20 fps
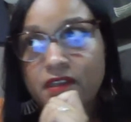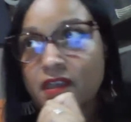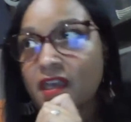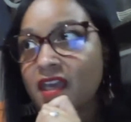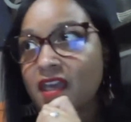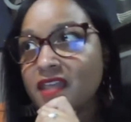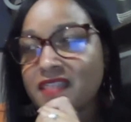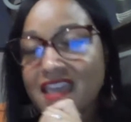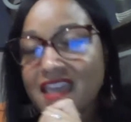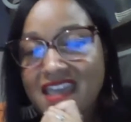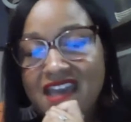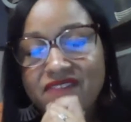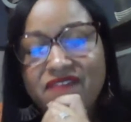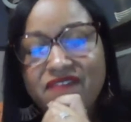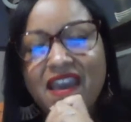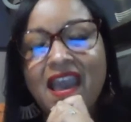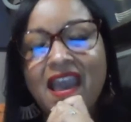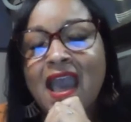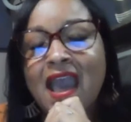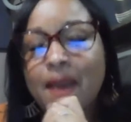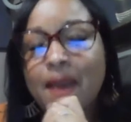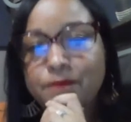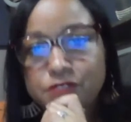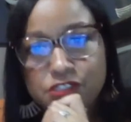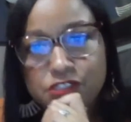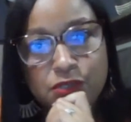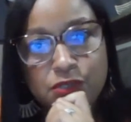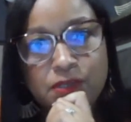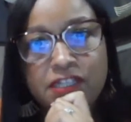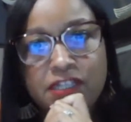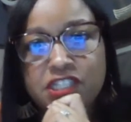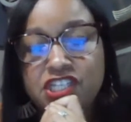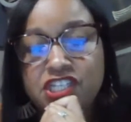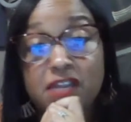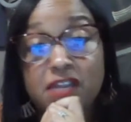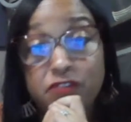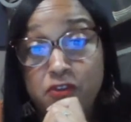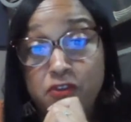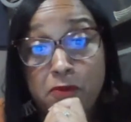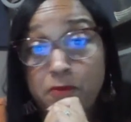They have absolutely
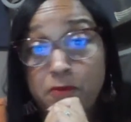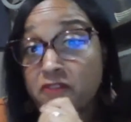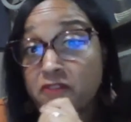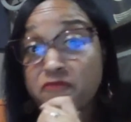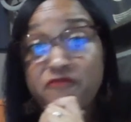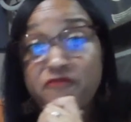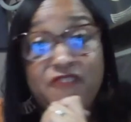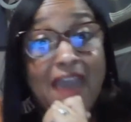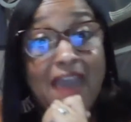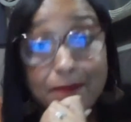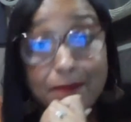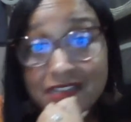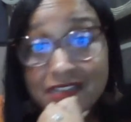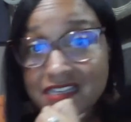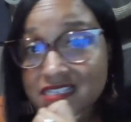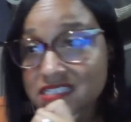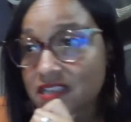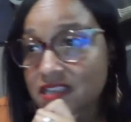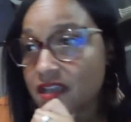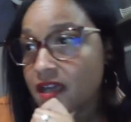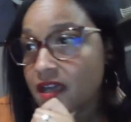changed their families.